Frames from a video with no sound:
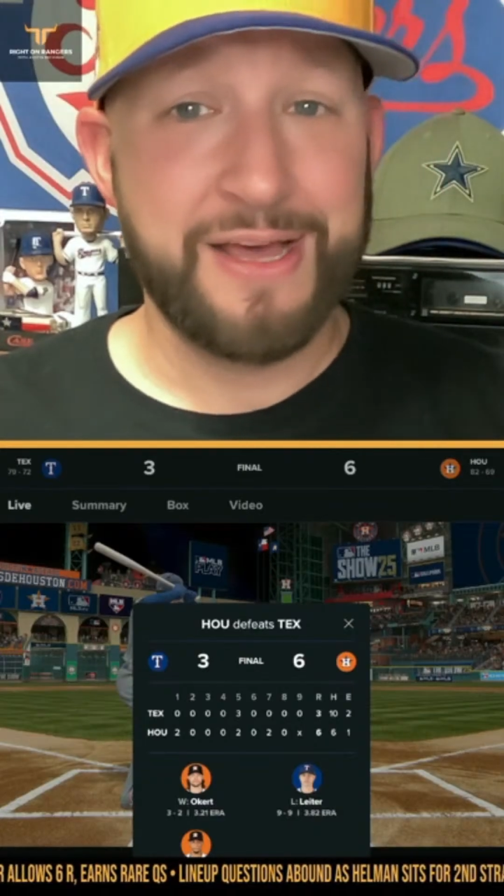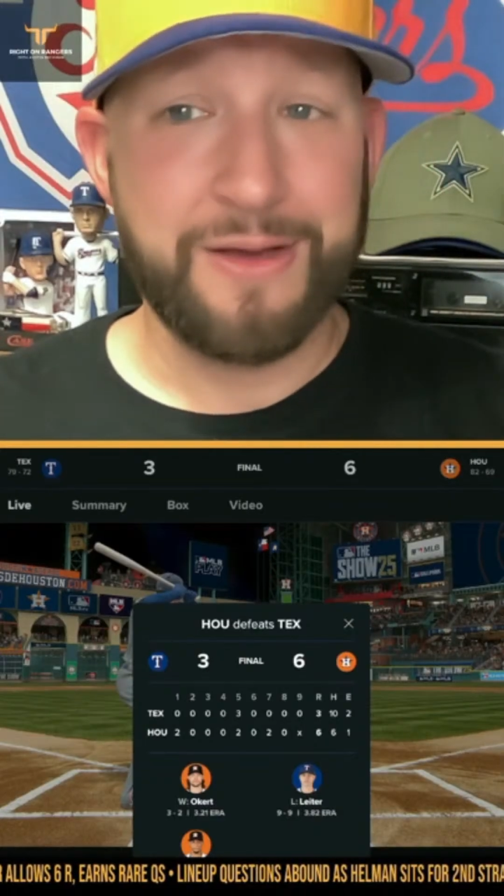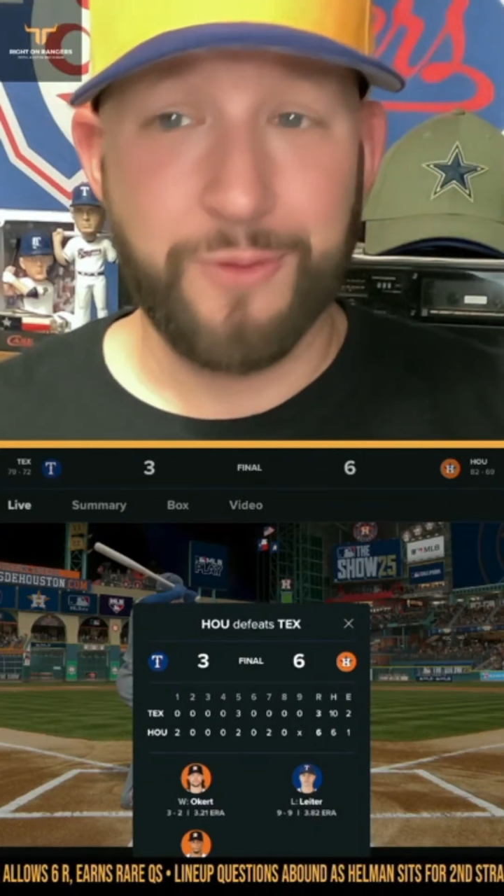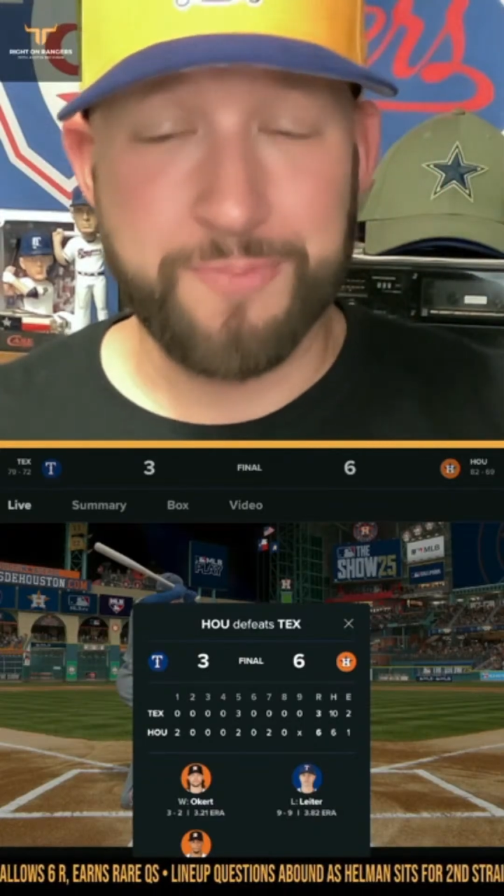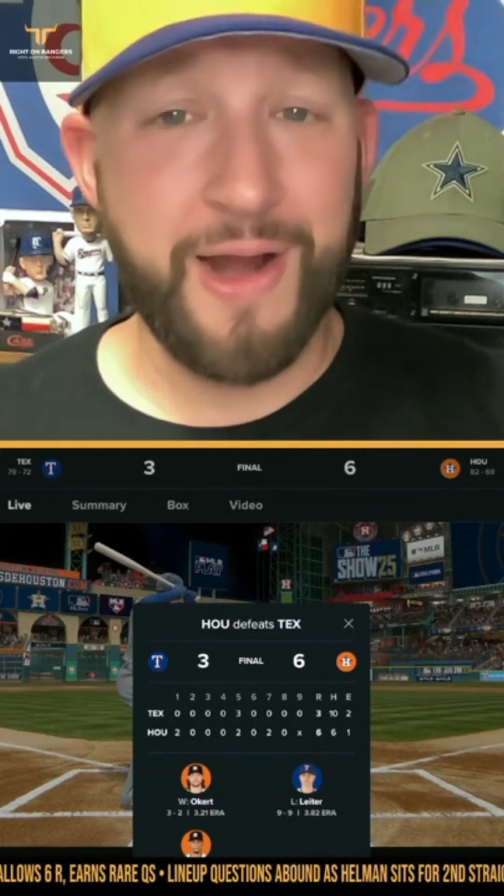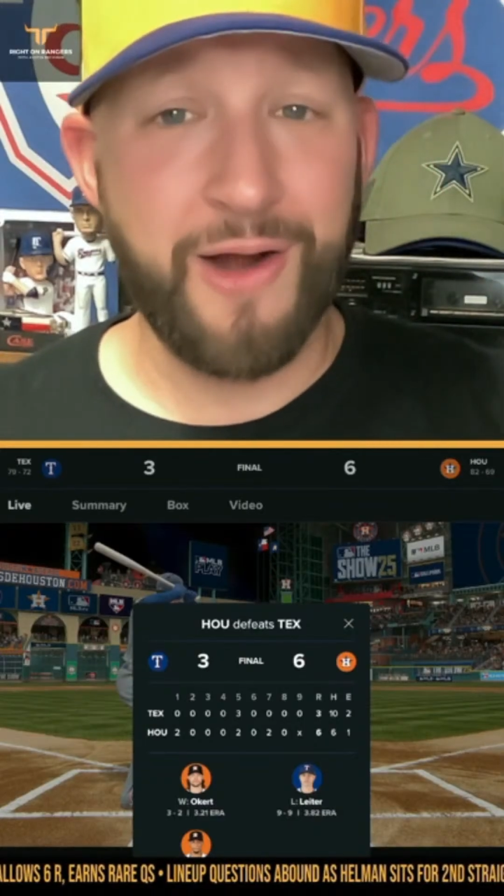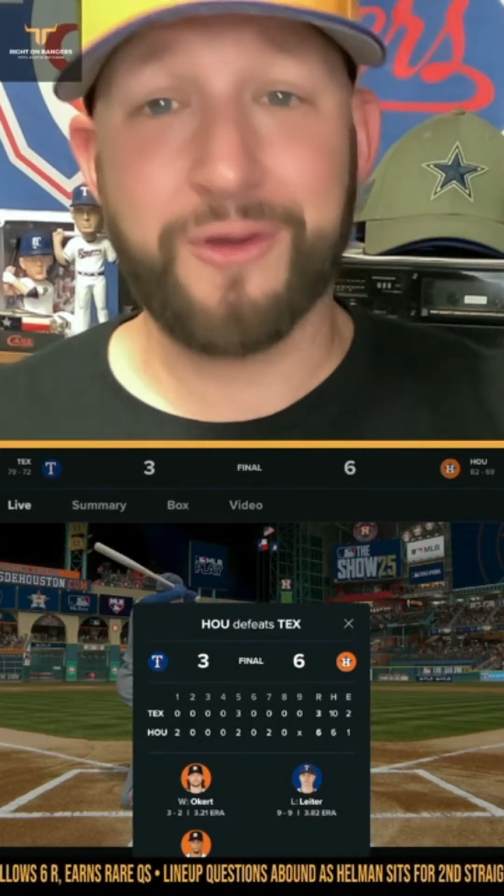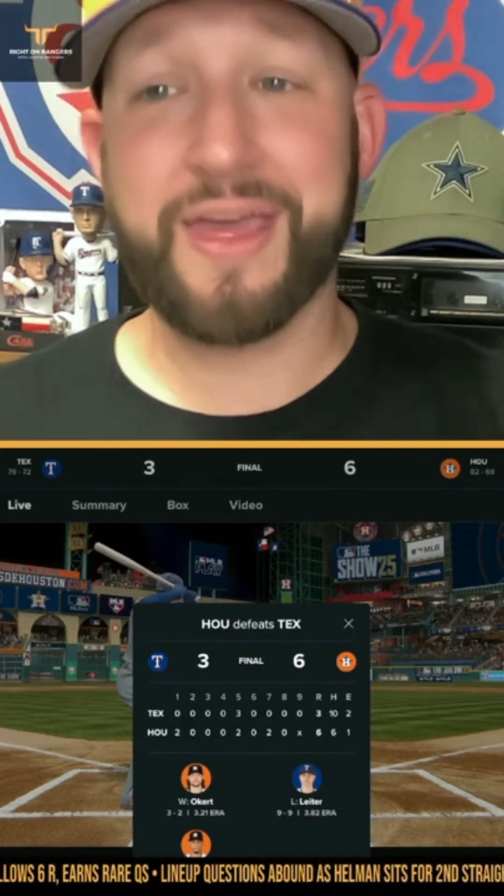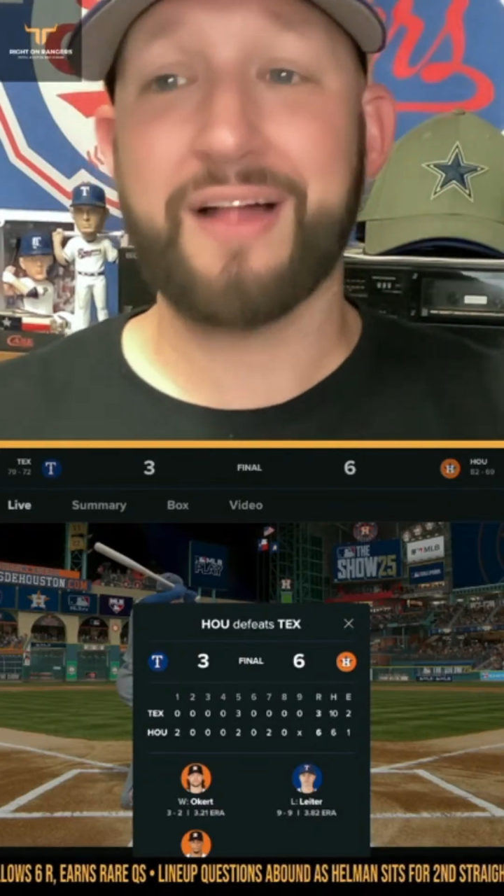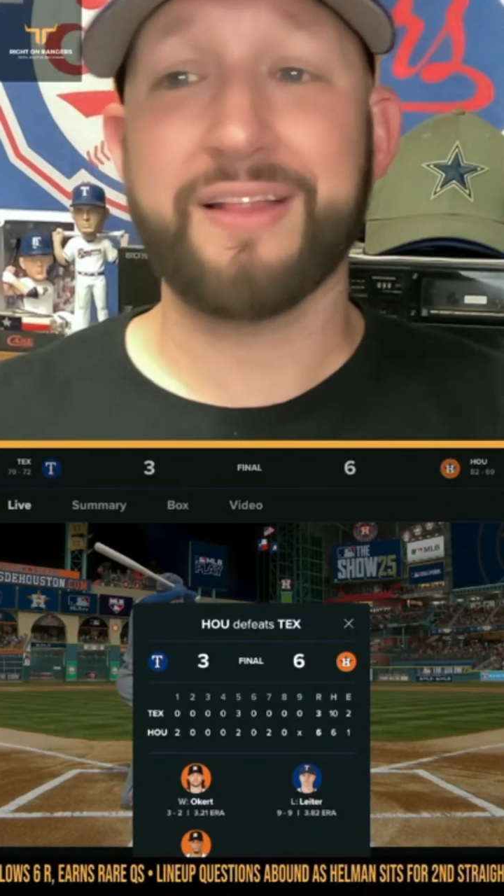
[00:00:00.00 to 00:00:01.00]
with Merrill
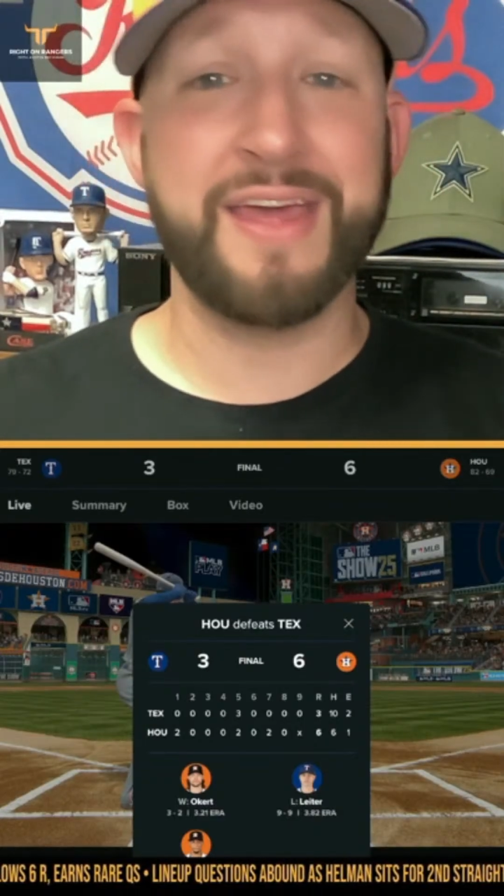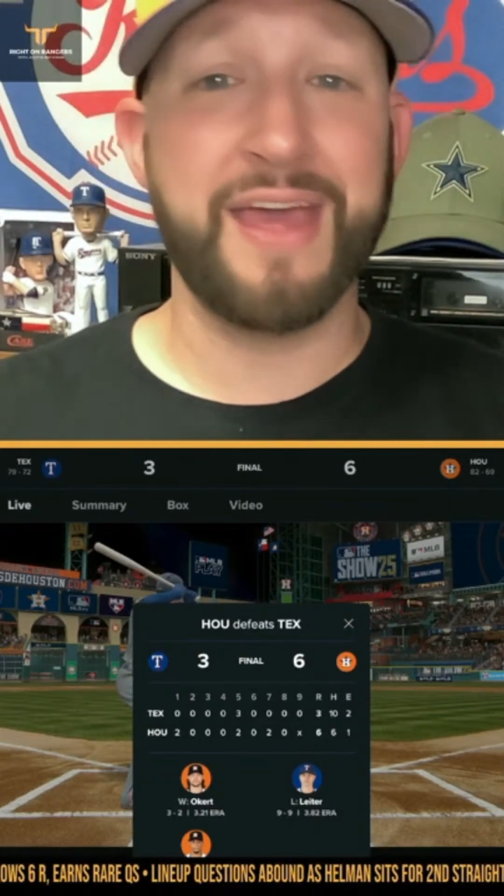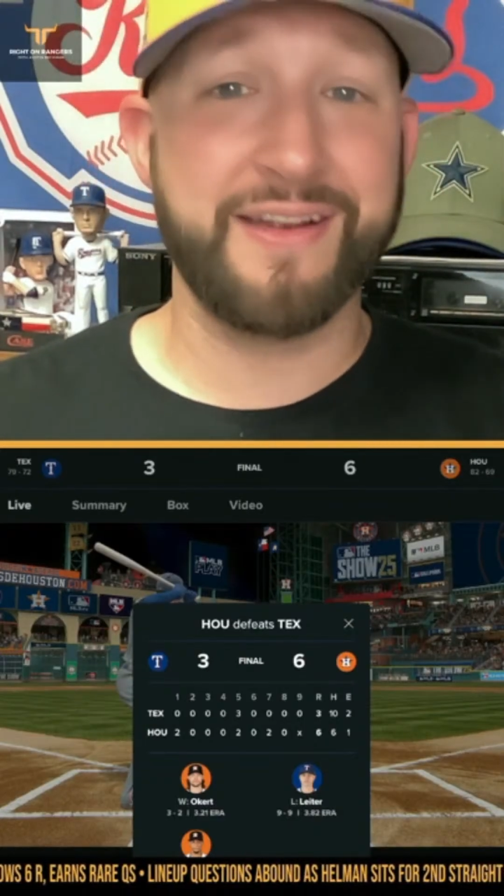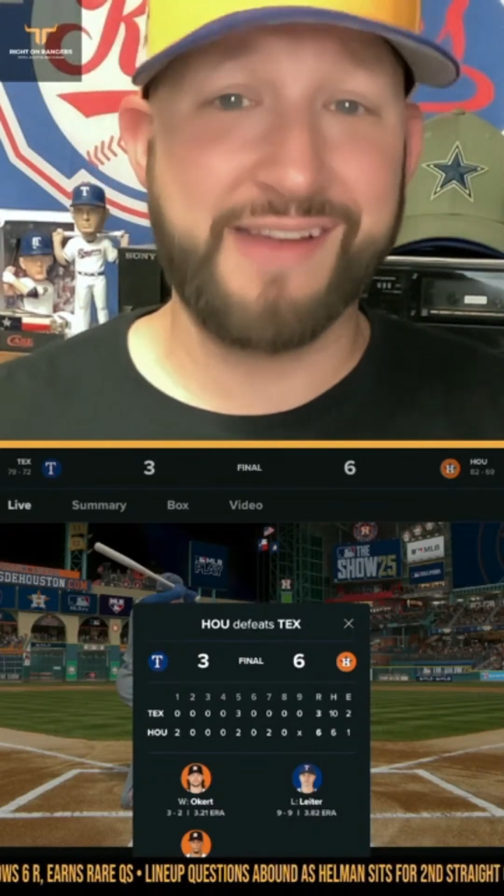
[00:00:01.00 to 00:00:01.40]
Kelly and